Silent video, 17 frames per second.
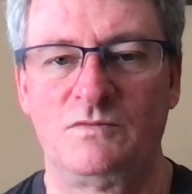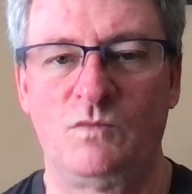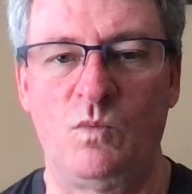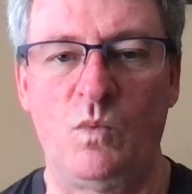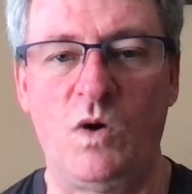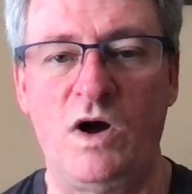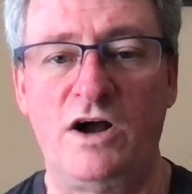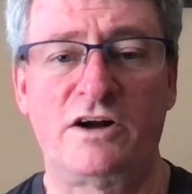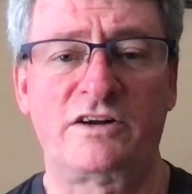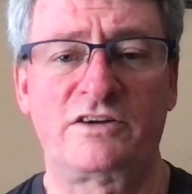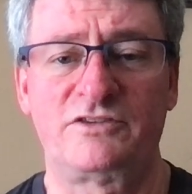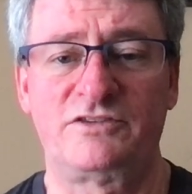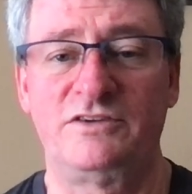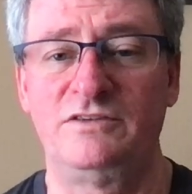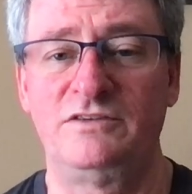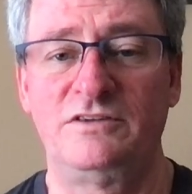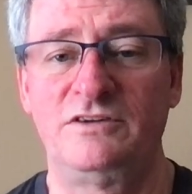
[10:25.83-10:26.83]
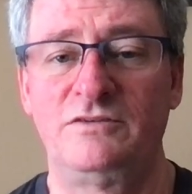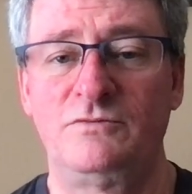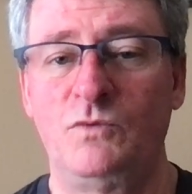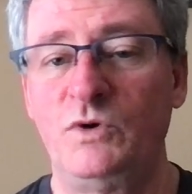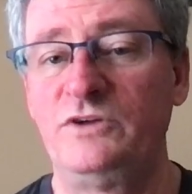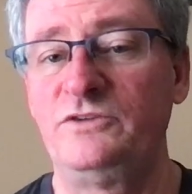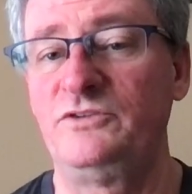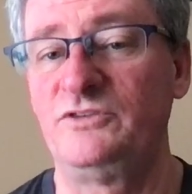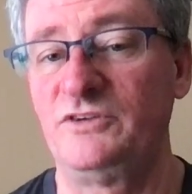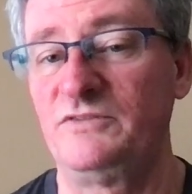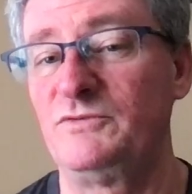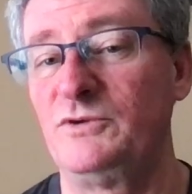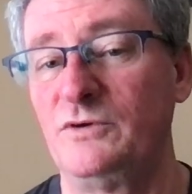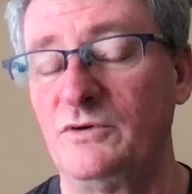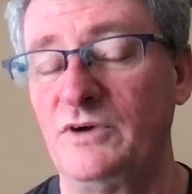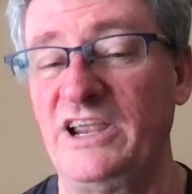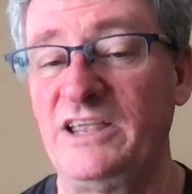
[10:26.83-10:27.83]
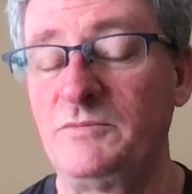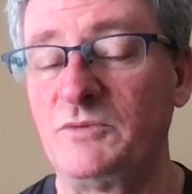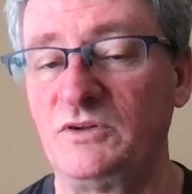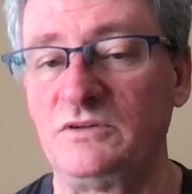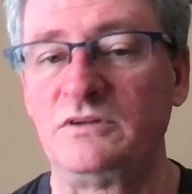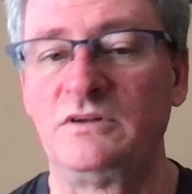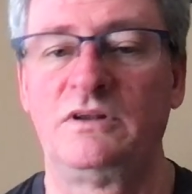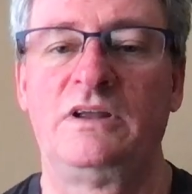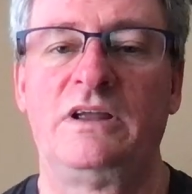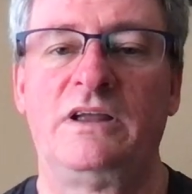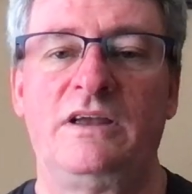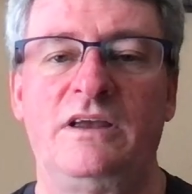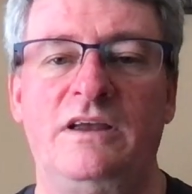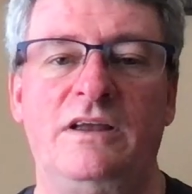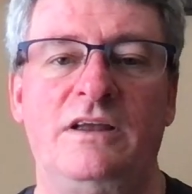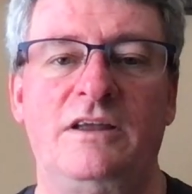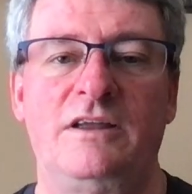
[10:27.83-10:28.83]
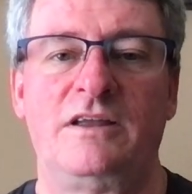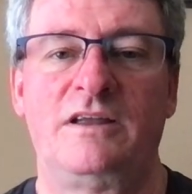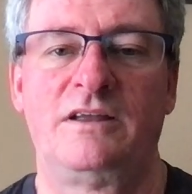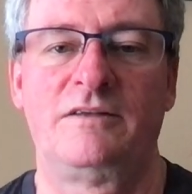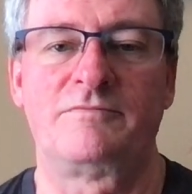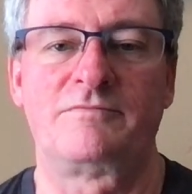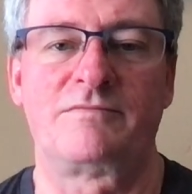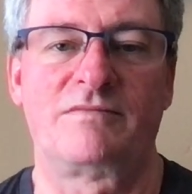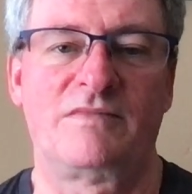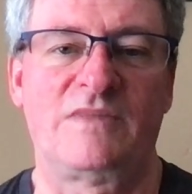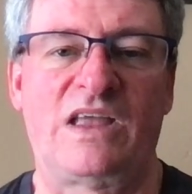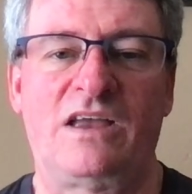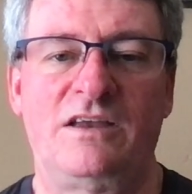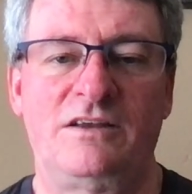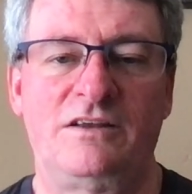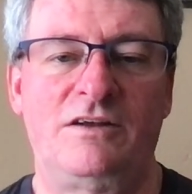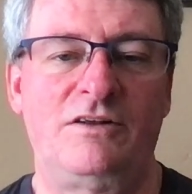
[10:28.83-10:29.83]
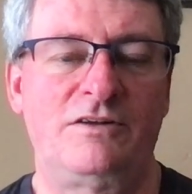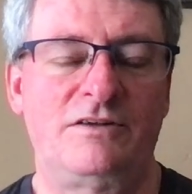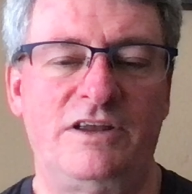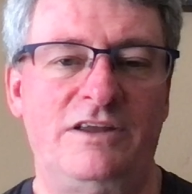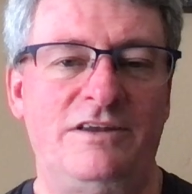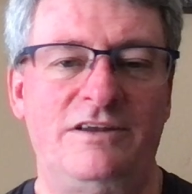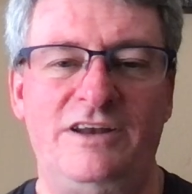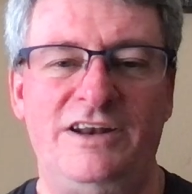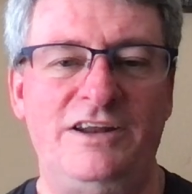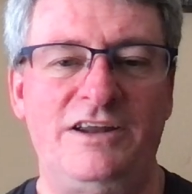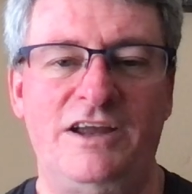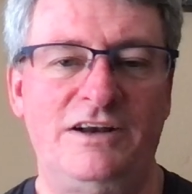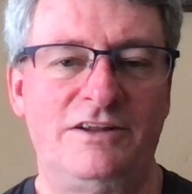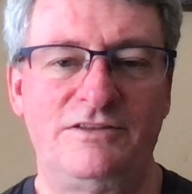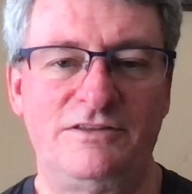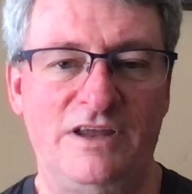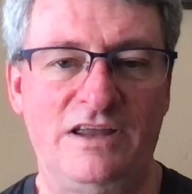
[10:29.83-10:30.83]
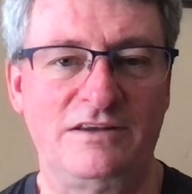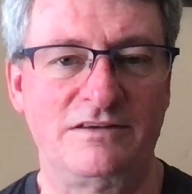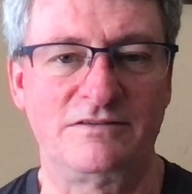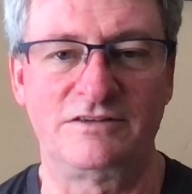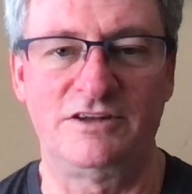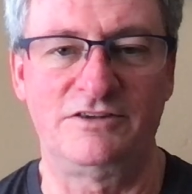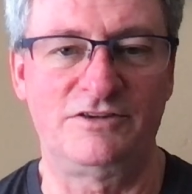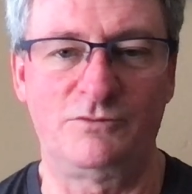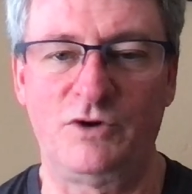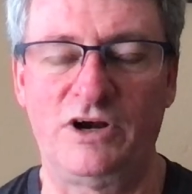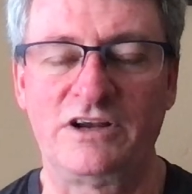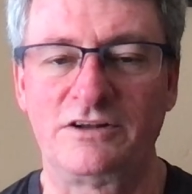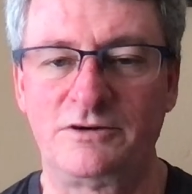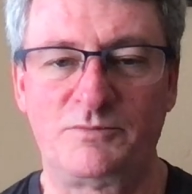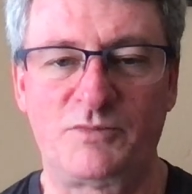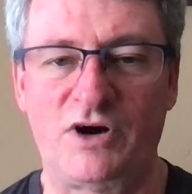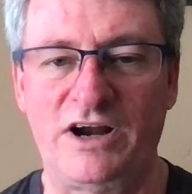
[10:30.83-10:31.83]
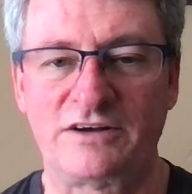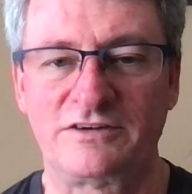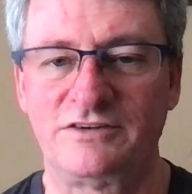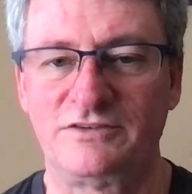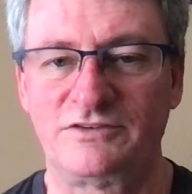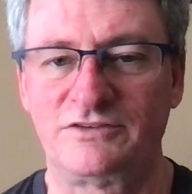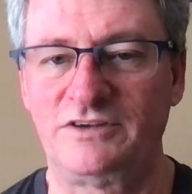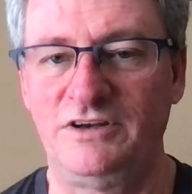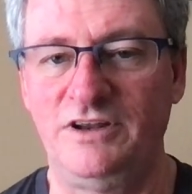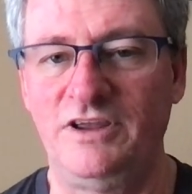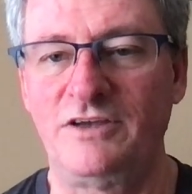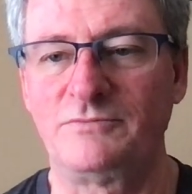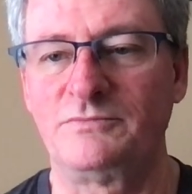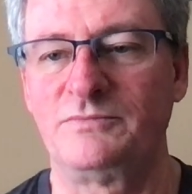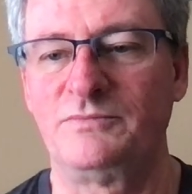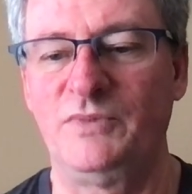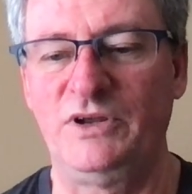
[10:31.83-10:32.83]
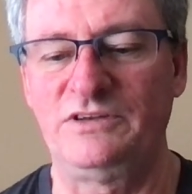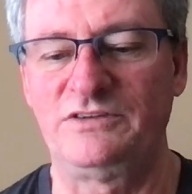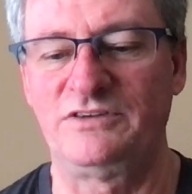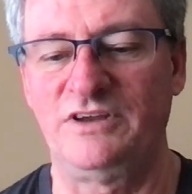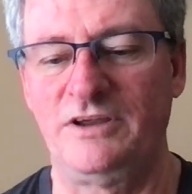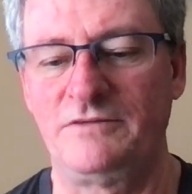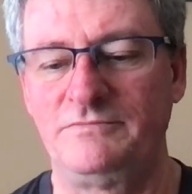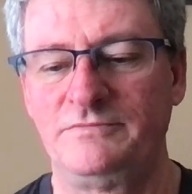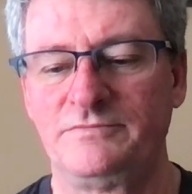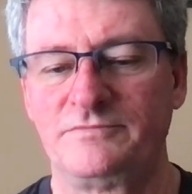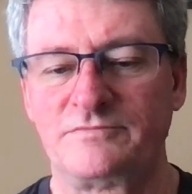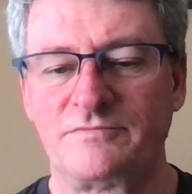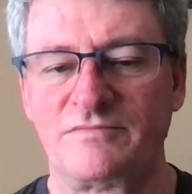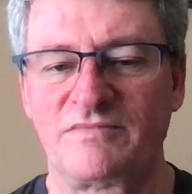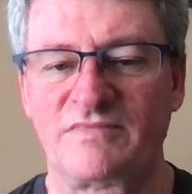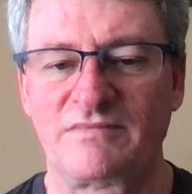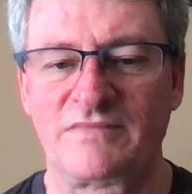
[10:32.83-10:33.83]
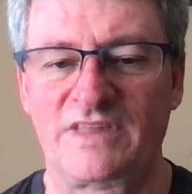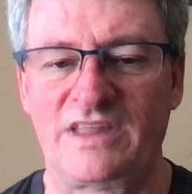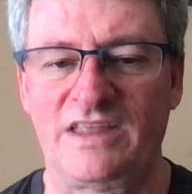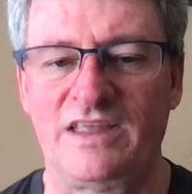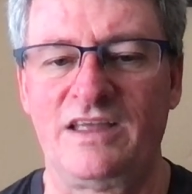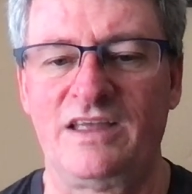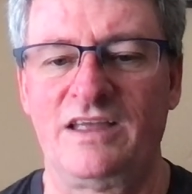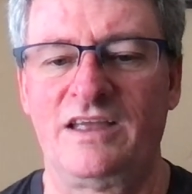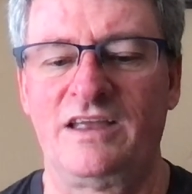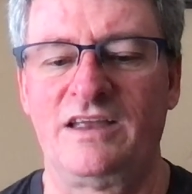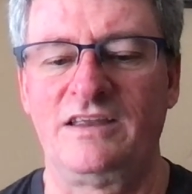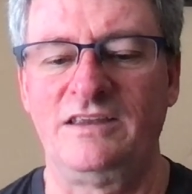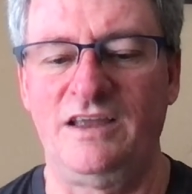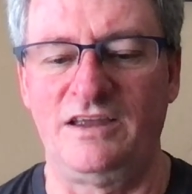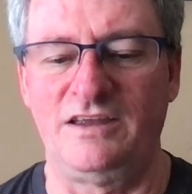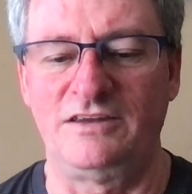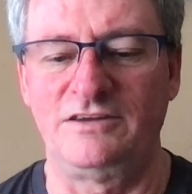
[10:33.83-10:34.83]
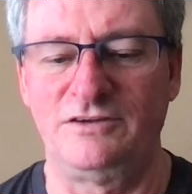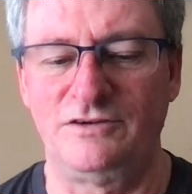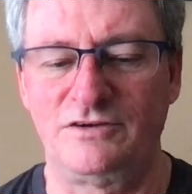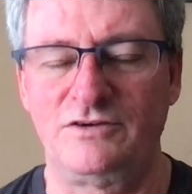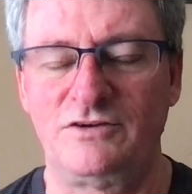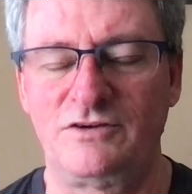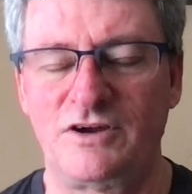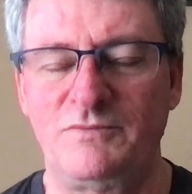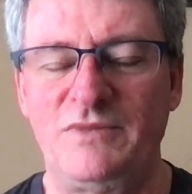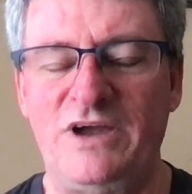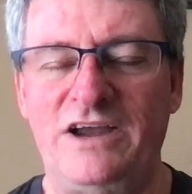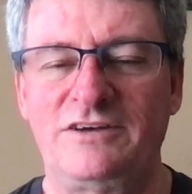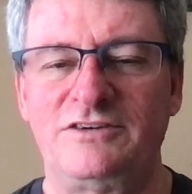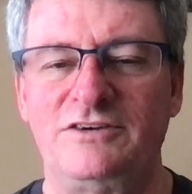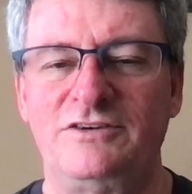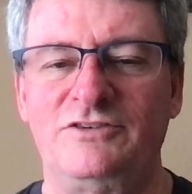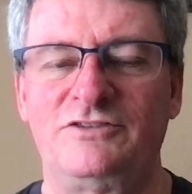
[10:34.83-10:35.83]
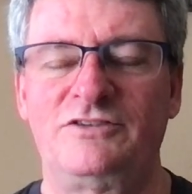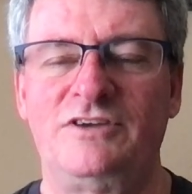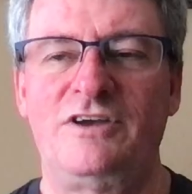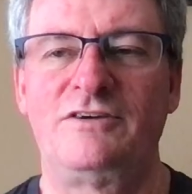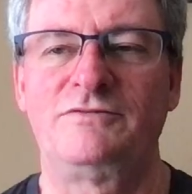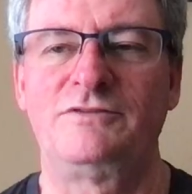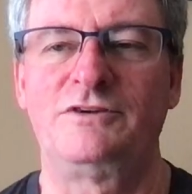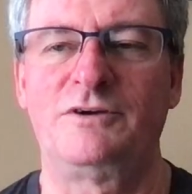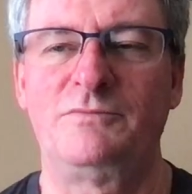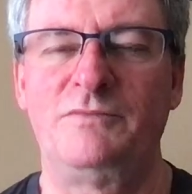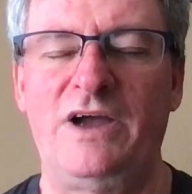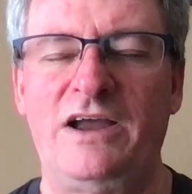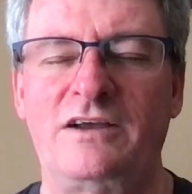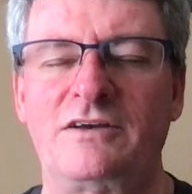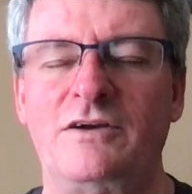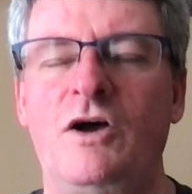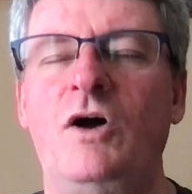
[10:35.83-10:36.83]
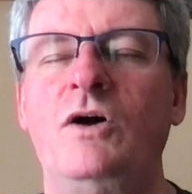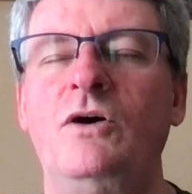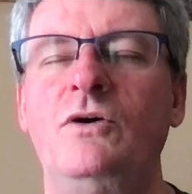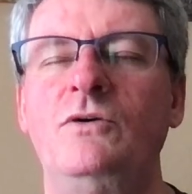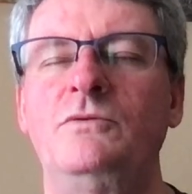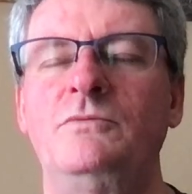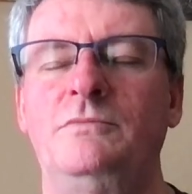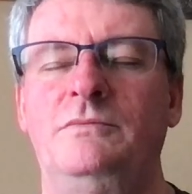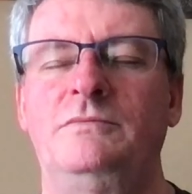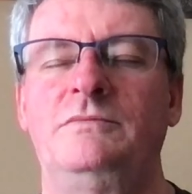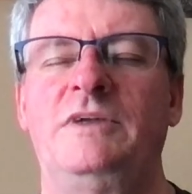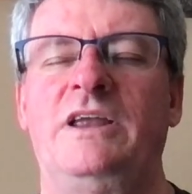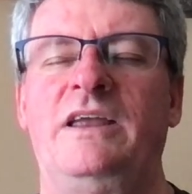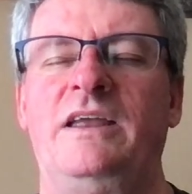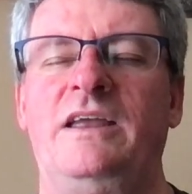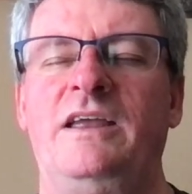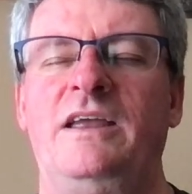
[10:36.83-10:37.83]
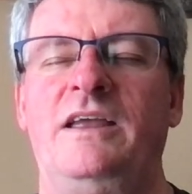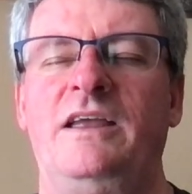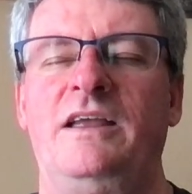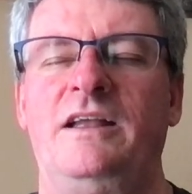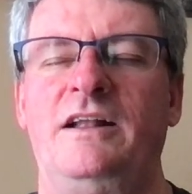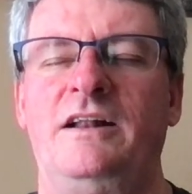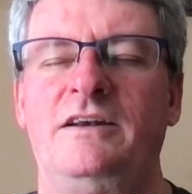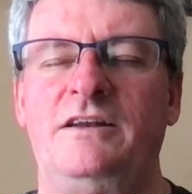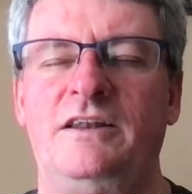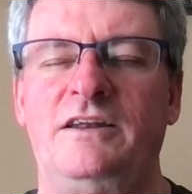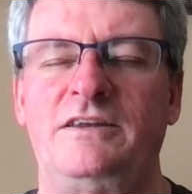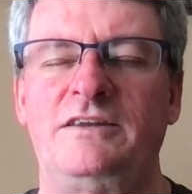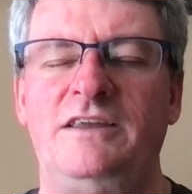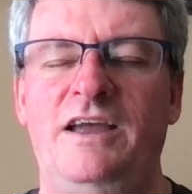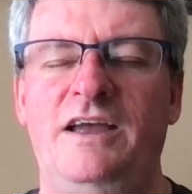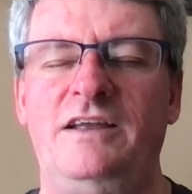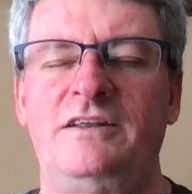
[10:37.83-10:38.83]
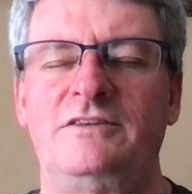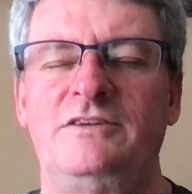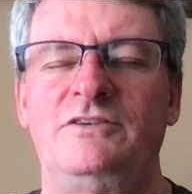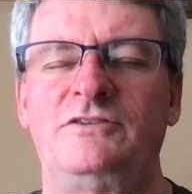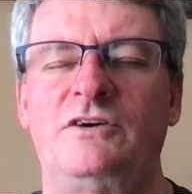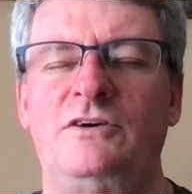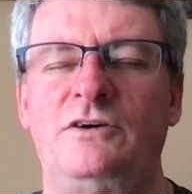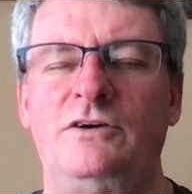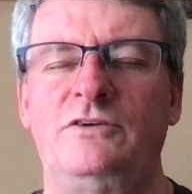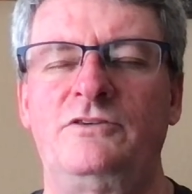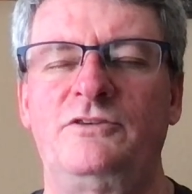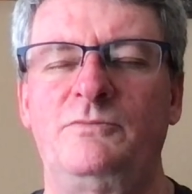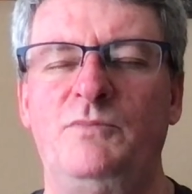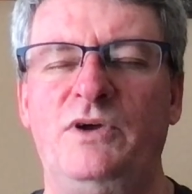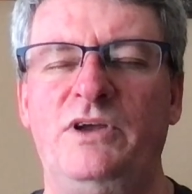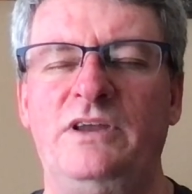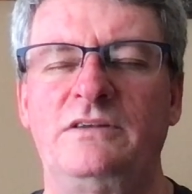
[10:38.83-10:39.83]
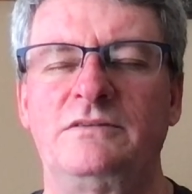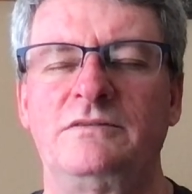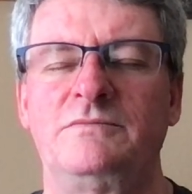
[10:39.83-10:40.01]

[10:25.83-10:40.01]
walks in the woods if you're able. Any kind of thing that's a regular practice can help. But yeah, you come back to yourself. You come back home, and you're like, yeah, this hurts, but